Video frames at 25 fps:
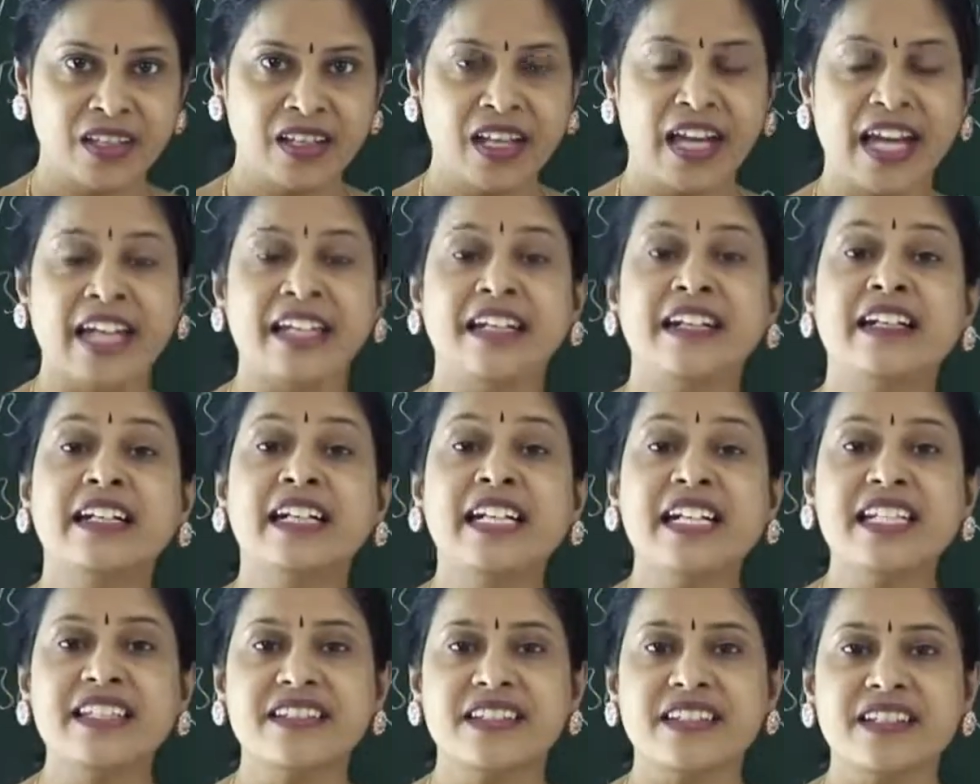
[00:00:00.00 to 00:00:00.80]
And
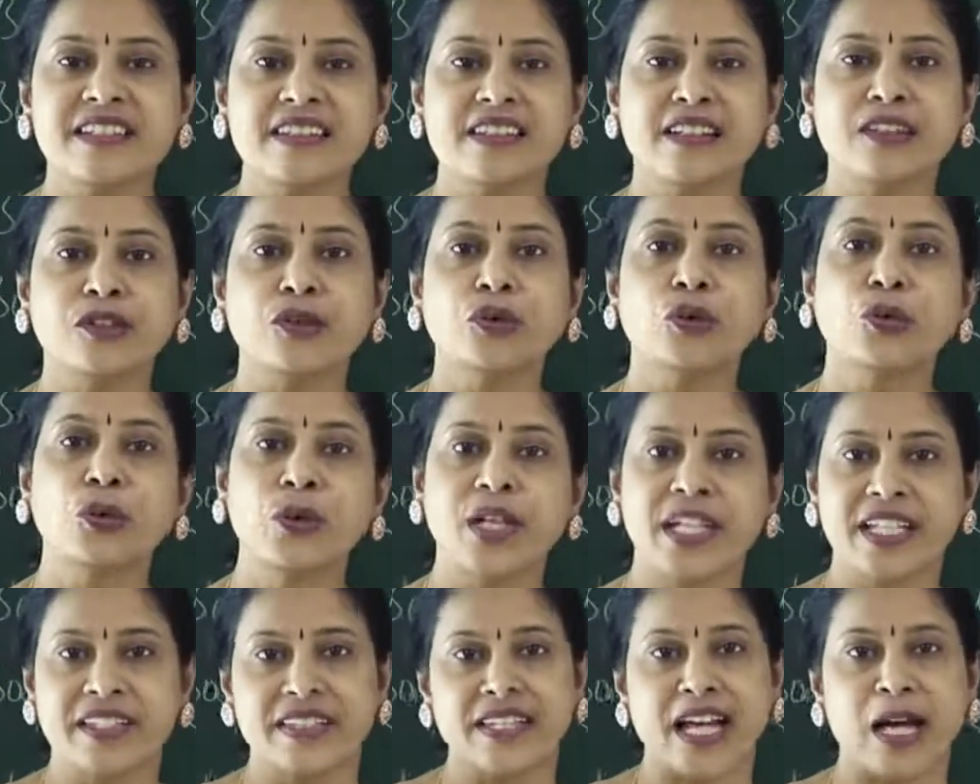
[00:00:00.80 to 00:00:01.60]
leeches are the good
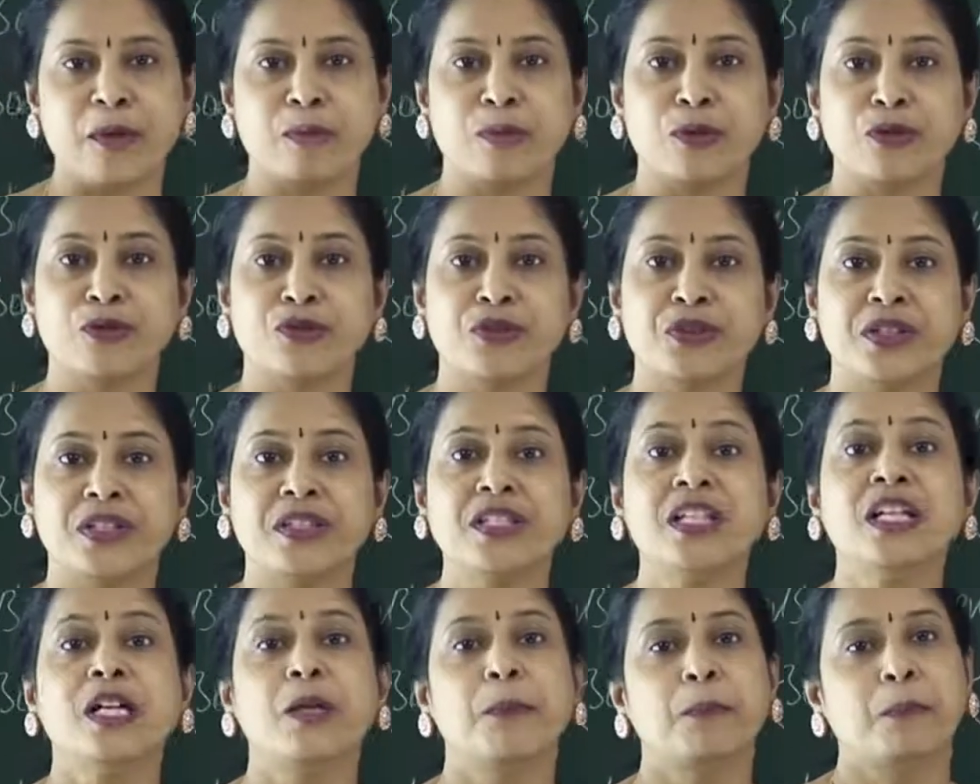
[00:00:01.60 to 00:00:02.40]
example for
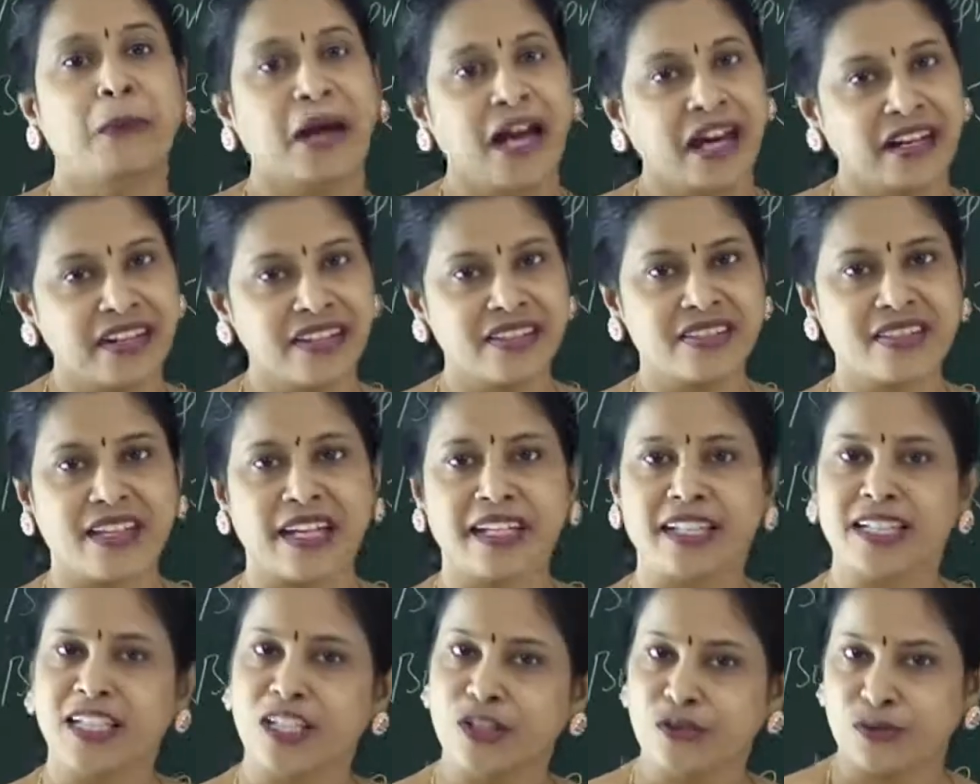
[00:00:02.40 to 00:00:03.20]

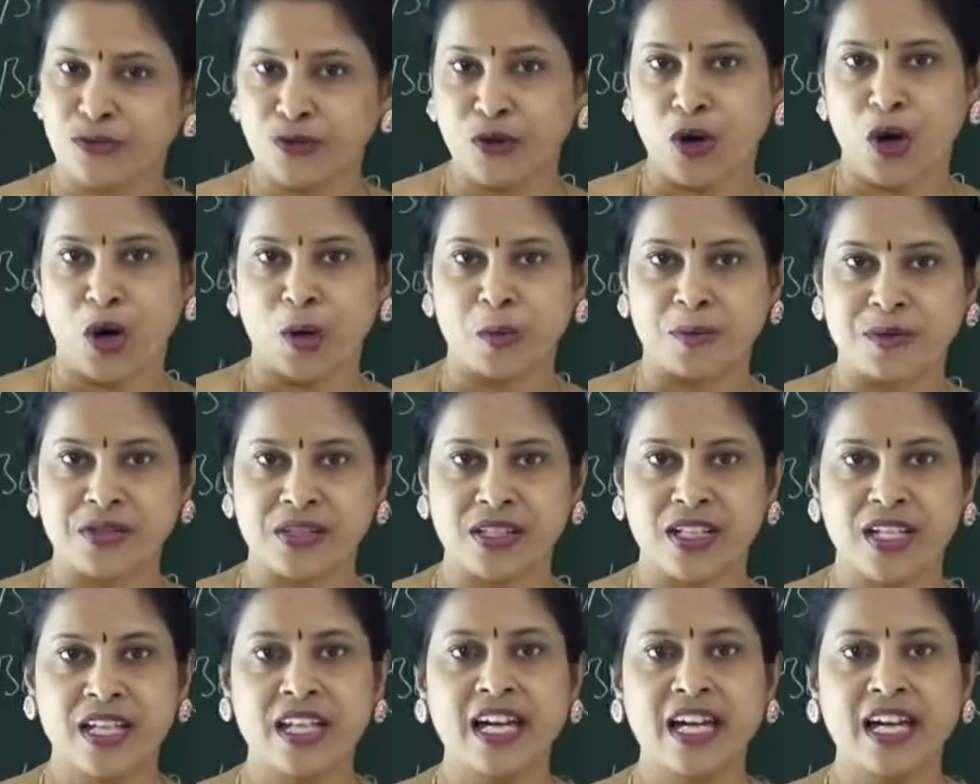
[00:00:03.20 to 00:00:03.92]
parasitic forms.